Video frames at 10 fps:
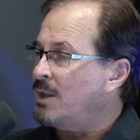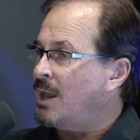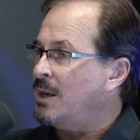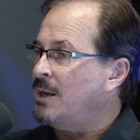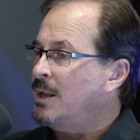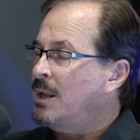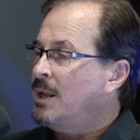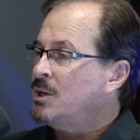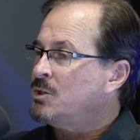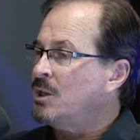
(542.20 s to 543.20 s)
you then
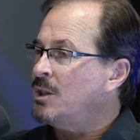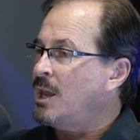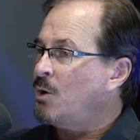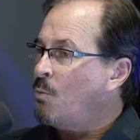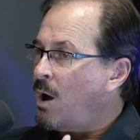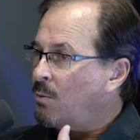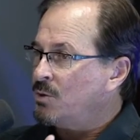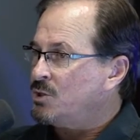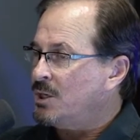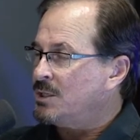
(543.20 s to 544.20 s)
to then walk
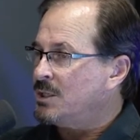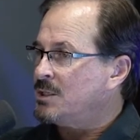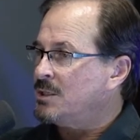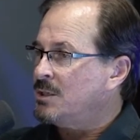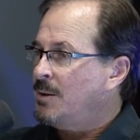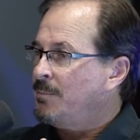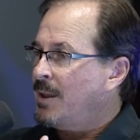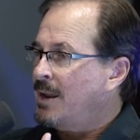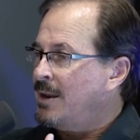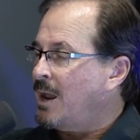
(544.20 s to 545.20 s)
with Jesus
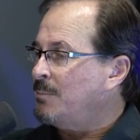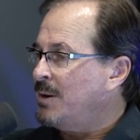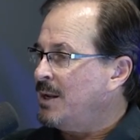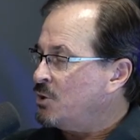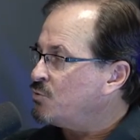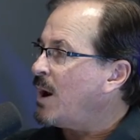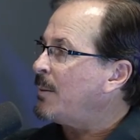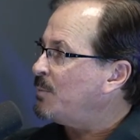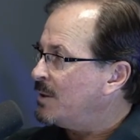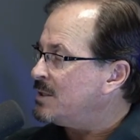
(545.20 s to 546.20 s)
and not be
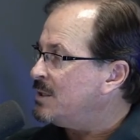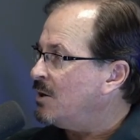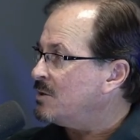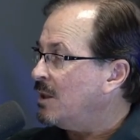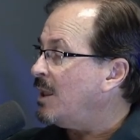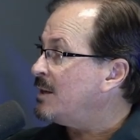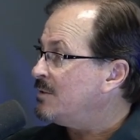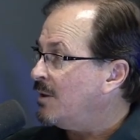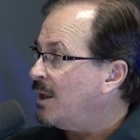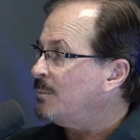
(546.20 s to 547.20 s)
entrapped by the snares and the lies
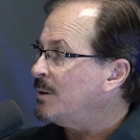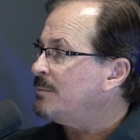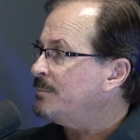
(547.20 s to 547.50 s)
of the enemy.